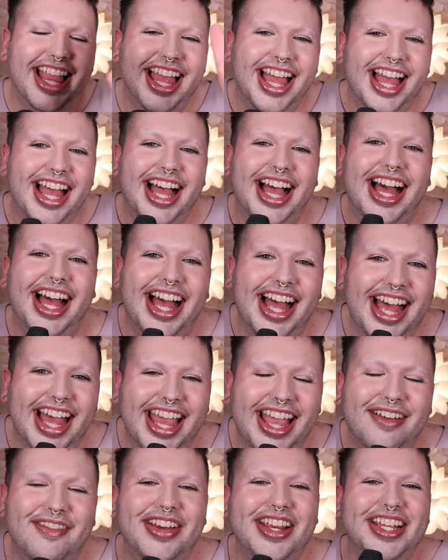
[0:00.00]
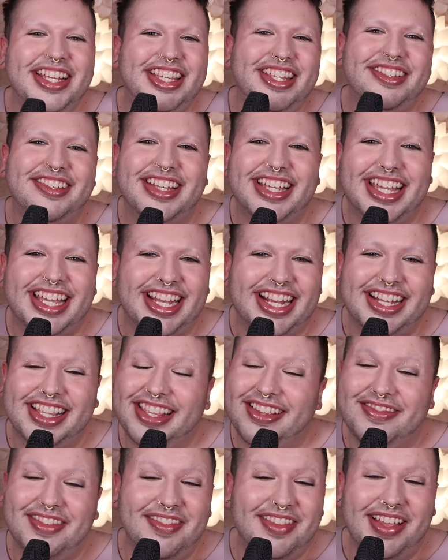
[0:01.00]
Hi, what are you doing here?
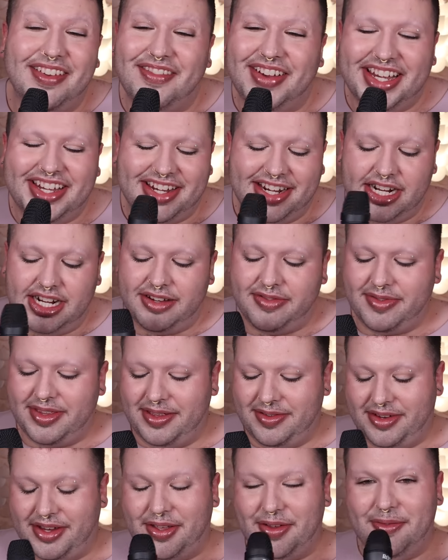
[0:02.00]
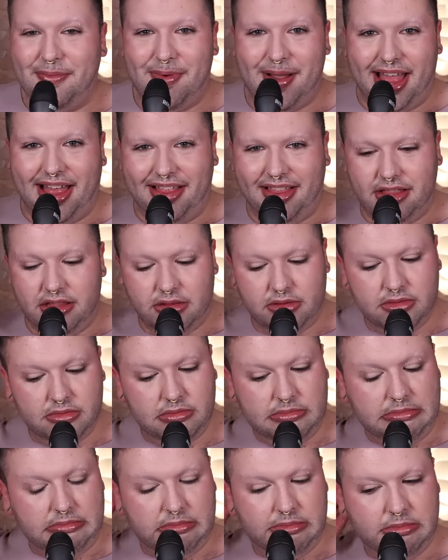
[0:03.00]
Sometimes I wonder, are you well?
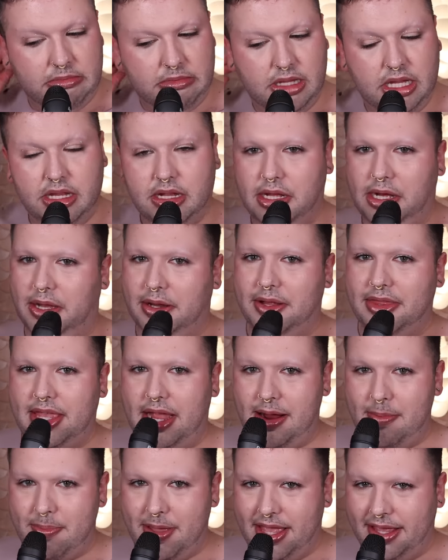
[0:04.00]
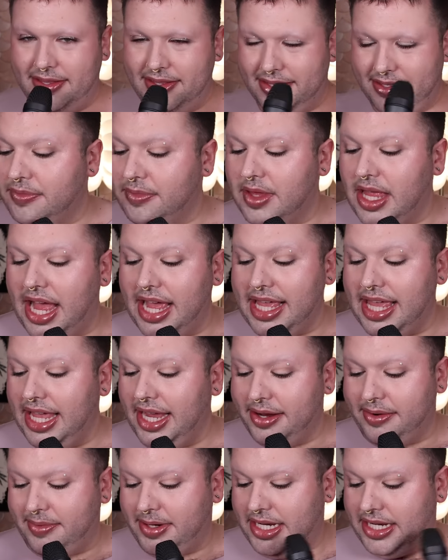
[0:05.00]
Call your therapist. I can't
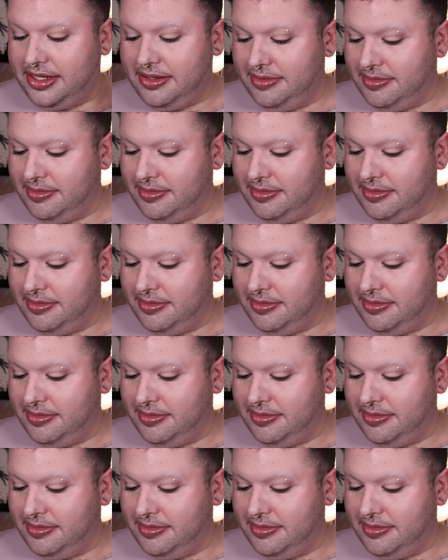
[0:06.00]
read.